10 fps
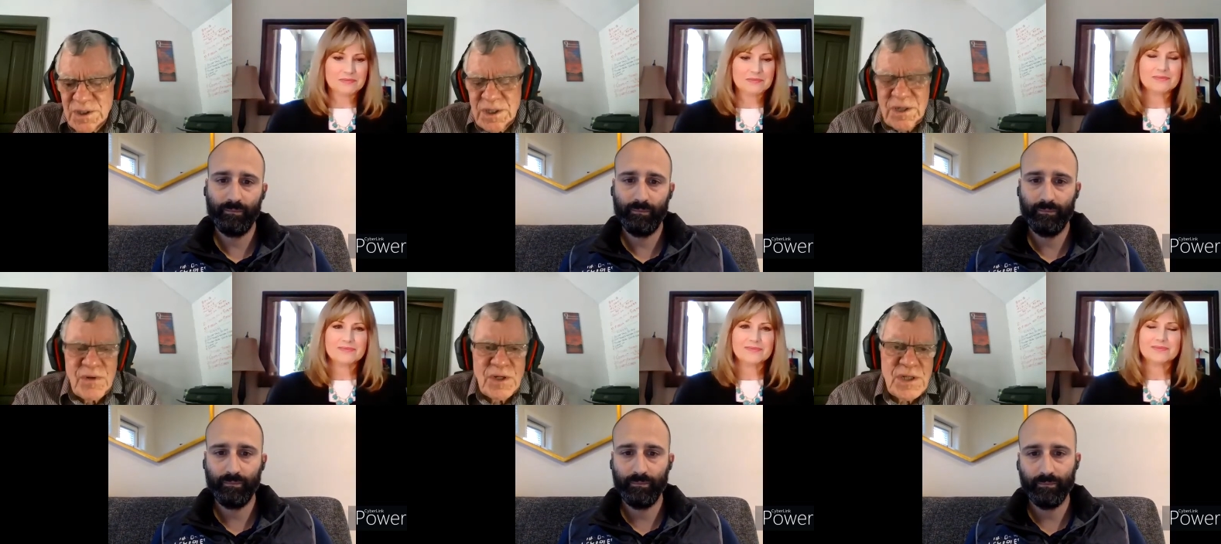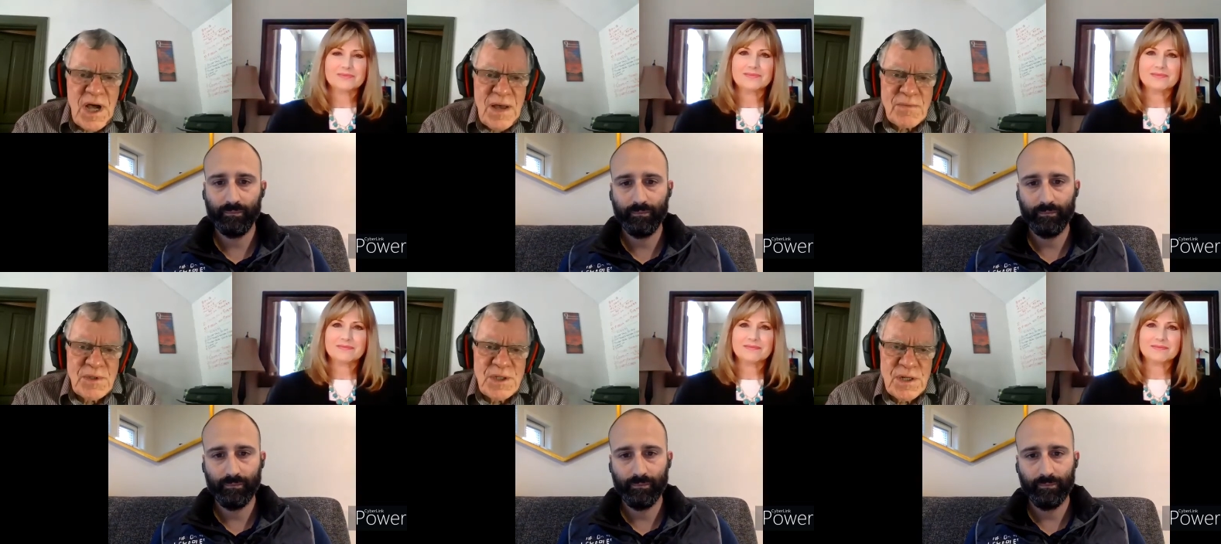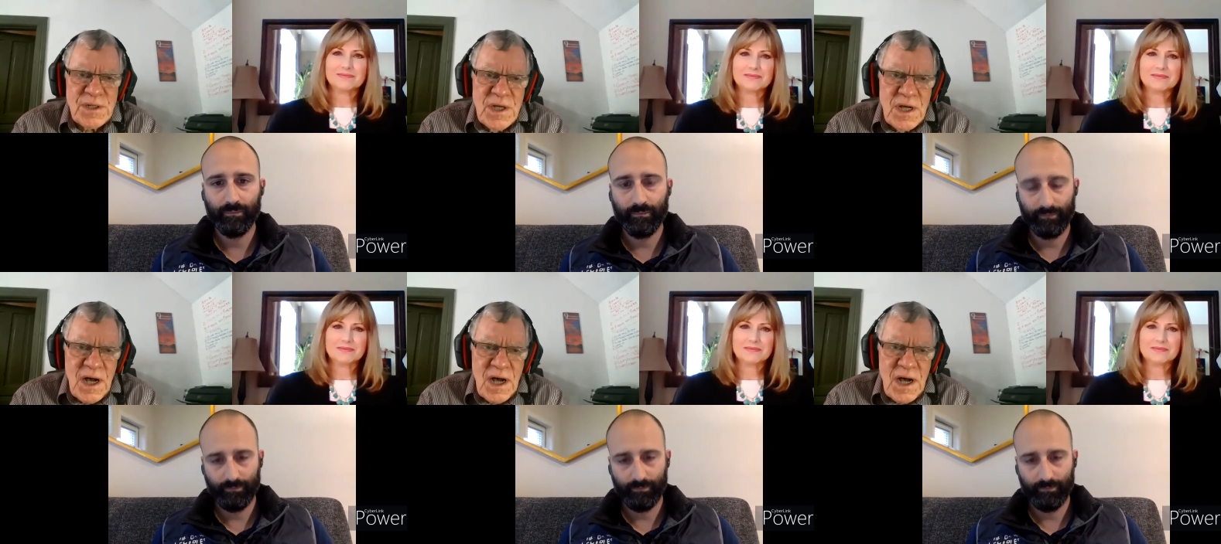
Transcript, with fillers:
Speaker 1: end of our time. So